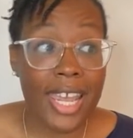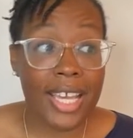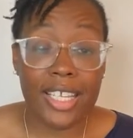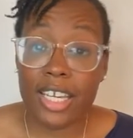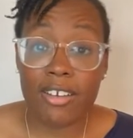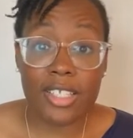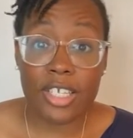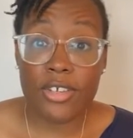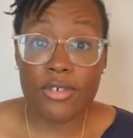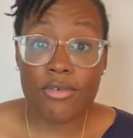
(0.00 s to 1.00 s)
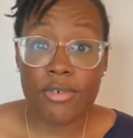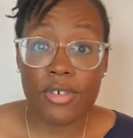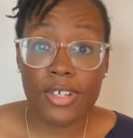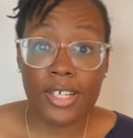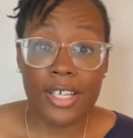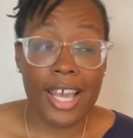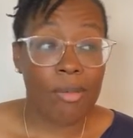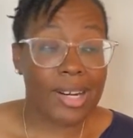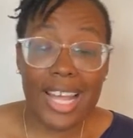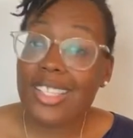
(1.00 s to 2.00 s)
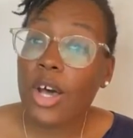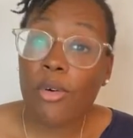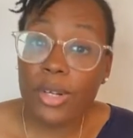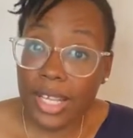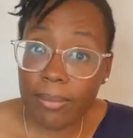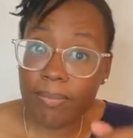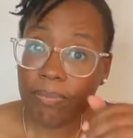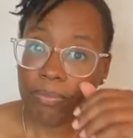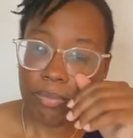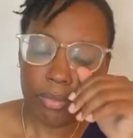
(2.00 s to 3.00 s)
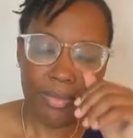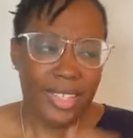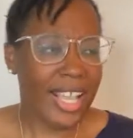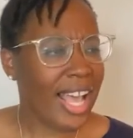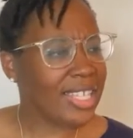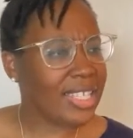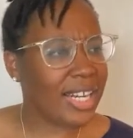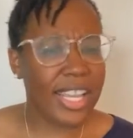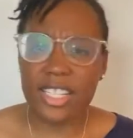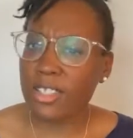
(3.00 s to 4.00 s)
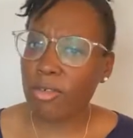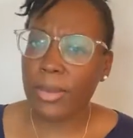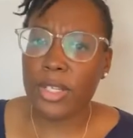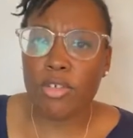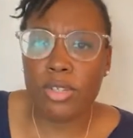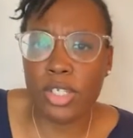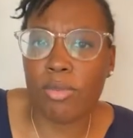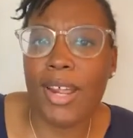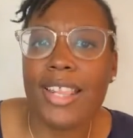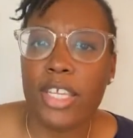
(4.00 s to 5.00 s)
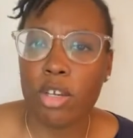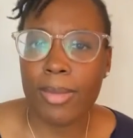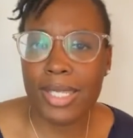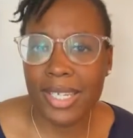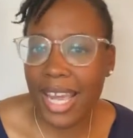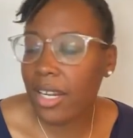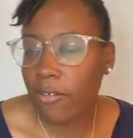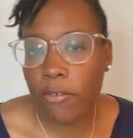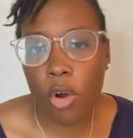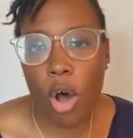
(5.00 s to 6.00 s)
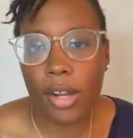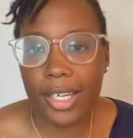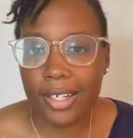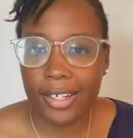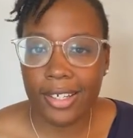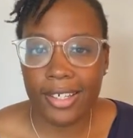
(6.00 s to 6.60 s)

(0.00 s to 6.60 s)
And I can guarantee you, when I told him, I said, hey, this is what I'm gonna do, this is what I think you're missing. I did a full audit.